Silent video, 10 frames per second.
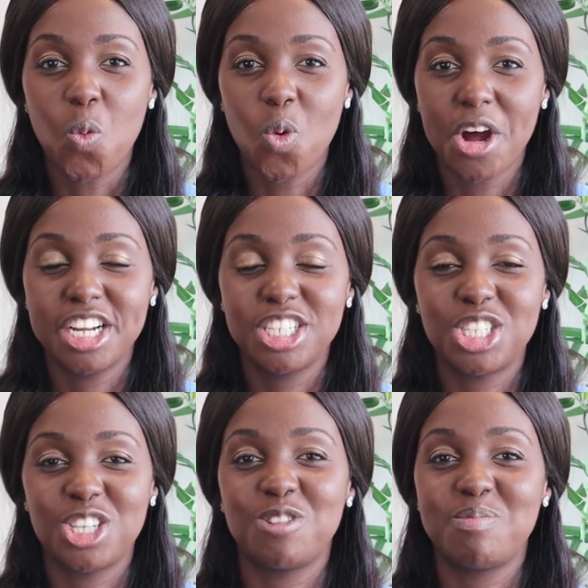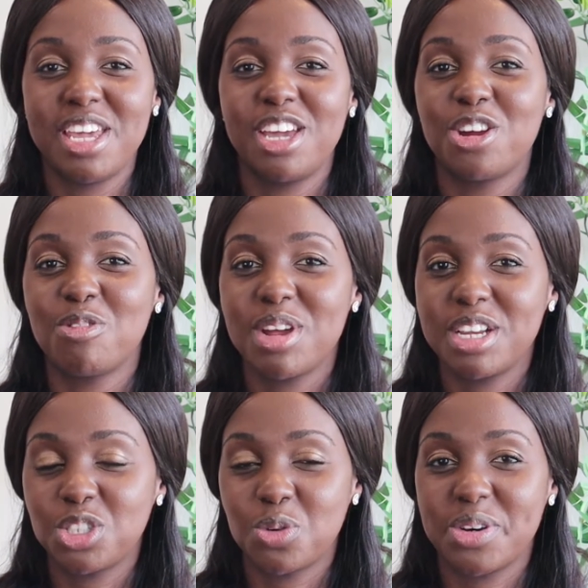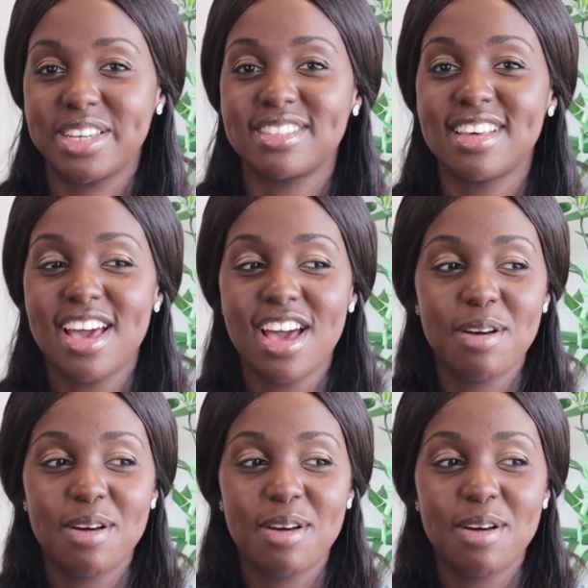wanted to make a career choice